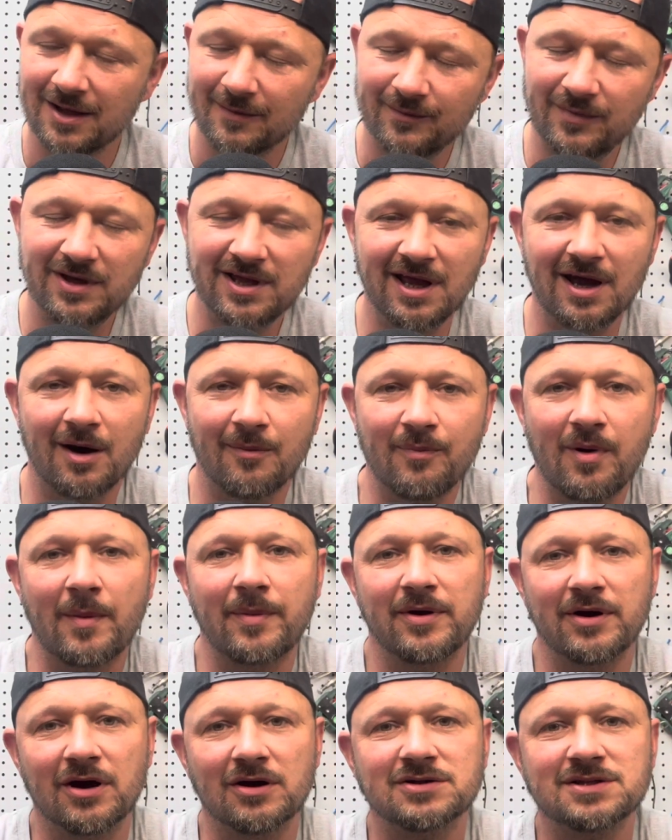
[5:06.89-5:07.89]
but yeah, I
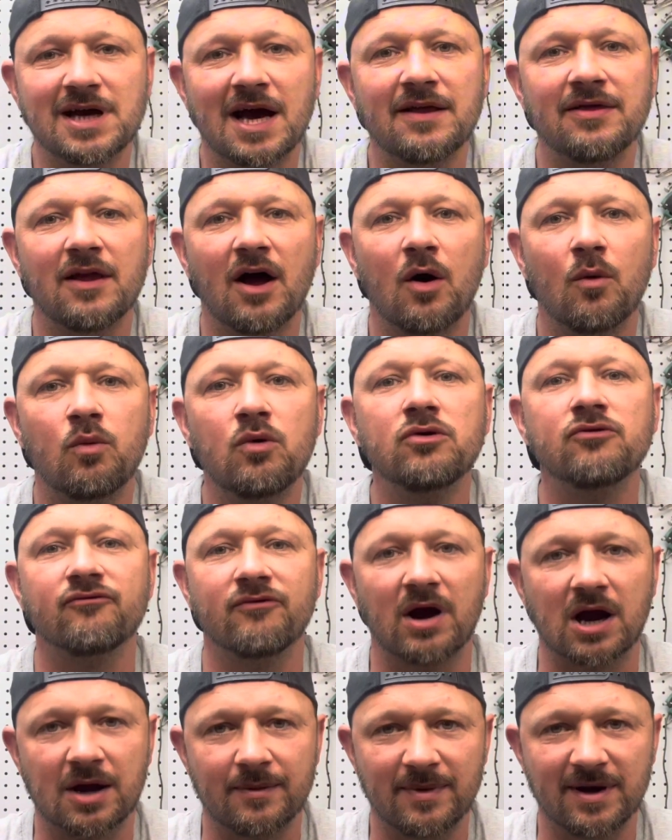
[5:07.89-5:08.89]
probably know 10 that I wouldn't
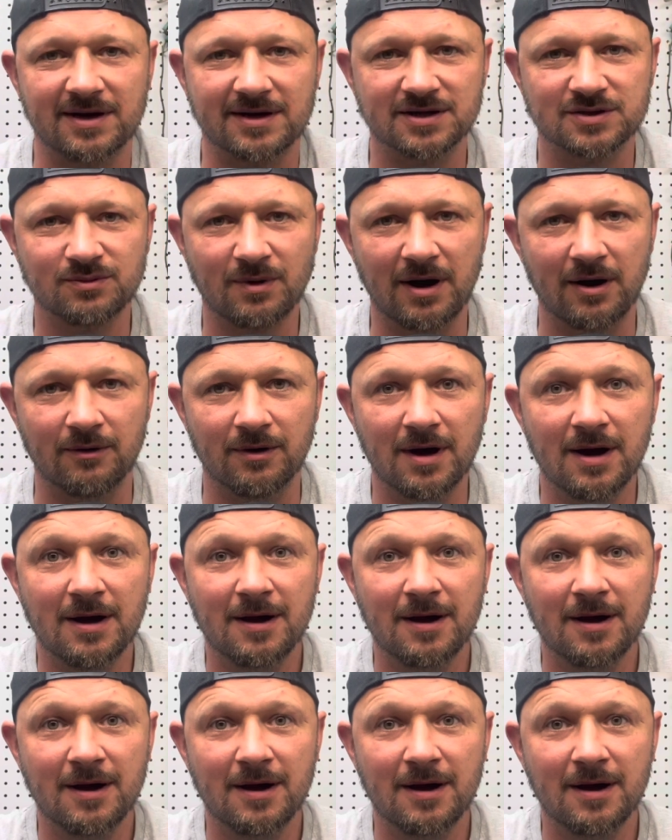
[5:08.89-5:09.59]
recommend as well.